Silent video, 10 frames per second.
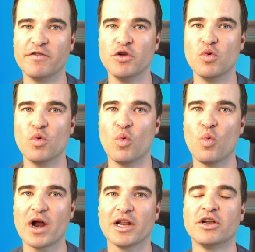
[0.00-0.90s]
So if you
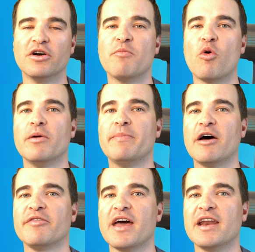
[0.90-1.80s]
want to learn more
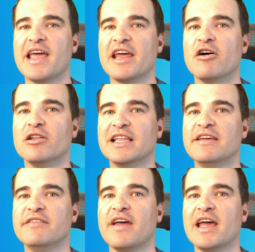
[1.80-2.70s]
about that, again, I'll
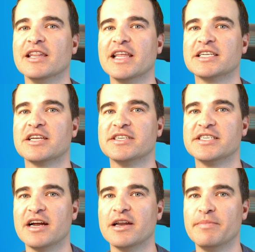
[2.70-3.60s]
leave a link to
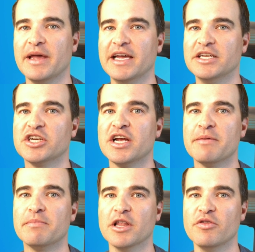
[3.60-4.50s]
the sign up page
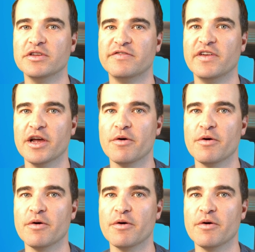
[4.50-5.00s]
below this